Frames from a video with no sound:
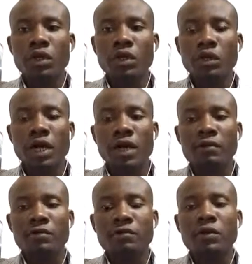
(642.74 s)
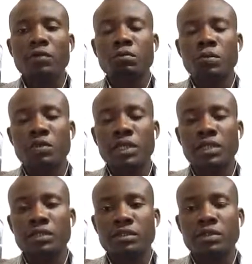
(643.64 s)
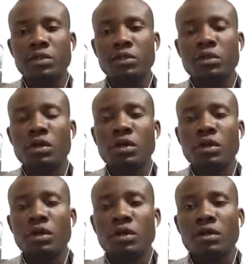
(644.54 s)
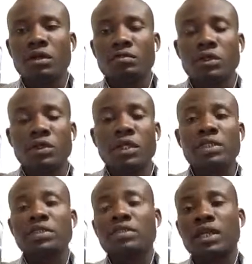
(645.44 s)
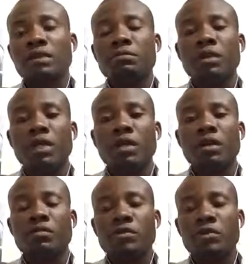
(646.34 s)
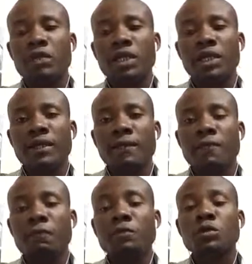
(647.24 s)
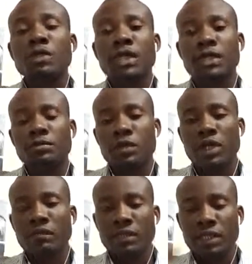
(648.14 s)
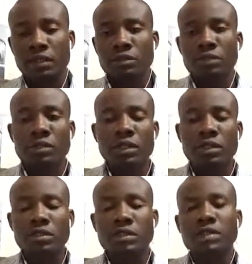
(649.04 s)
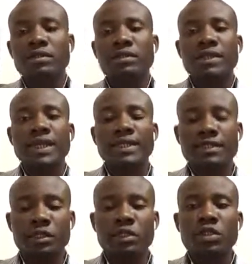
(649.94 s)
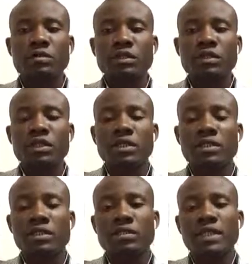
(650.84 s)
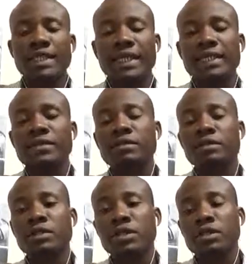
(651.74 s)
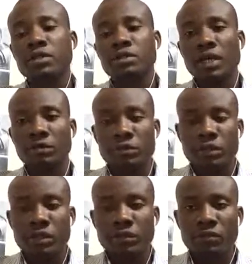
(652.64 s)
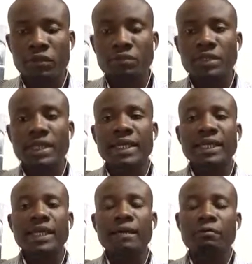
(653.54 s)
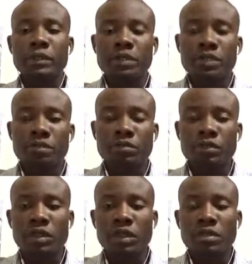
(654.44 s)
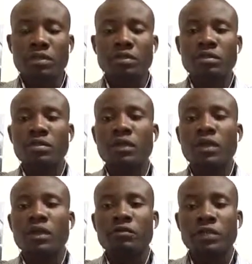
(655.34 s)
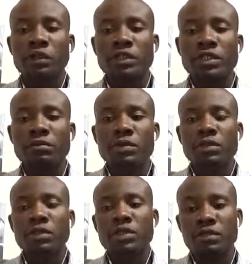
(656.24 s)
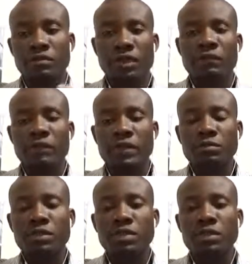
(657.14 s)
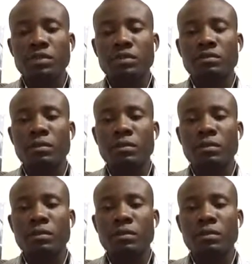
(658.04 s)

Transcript: you have modulation. So modulation can be of two types. We have analog modulation and digital modulation. In analog modulation, we have three forms: amplitude modulation, frequency modulation, and phase modulation.